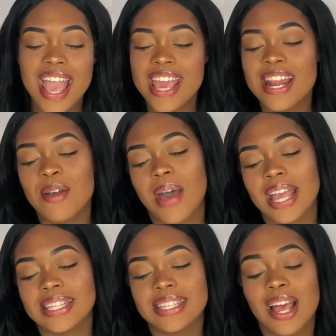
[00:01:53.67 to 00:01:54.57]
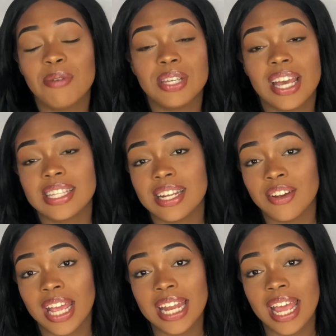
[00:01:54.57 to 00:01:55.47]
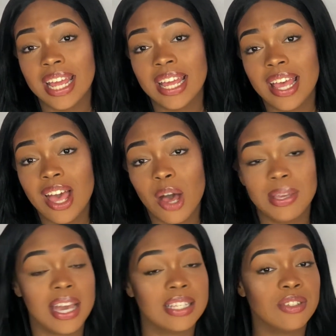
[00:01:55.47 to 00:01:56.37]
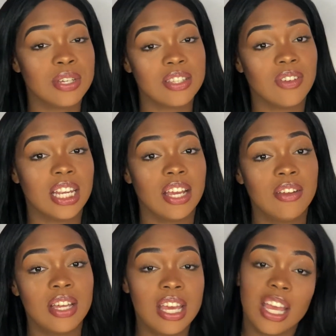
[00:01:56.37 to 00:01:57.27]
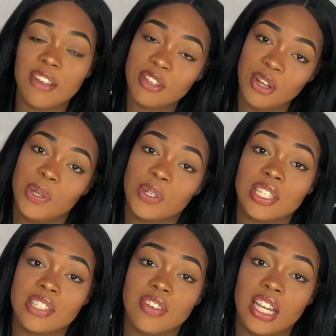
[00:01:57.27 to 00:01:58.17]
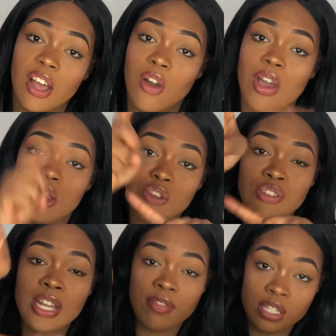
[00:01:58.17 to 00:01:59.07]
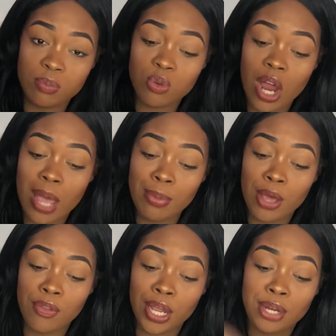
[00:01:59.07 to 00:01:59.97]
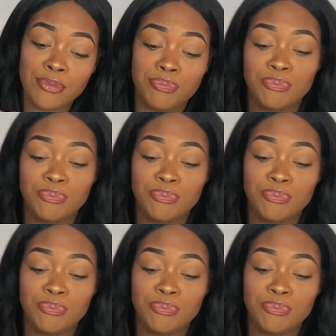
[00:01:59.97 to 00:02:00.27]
Anyways, I hope you guys had a great day. Hope you guys enjoyed this video. If you do enjoy this video, then you should definitely subscribe down there.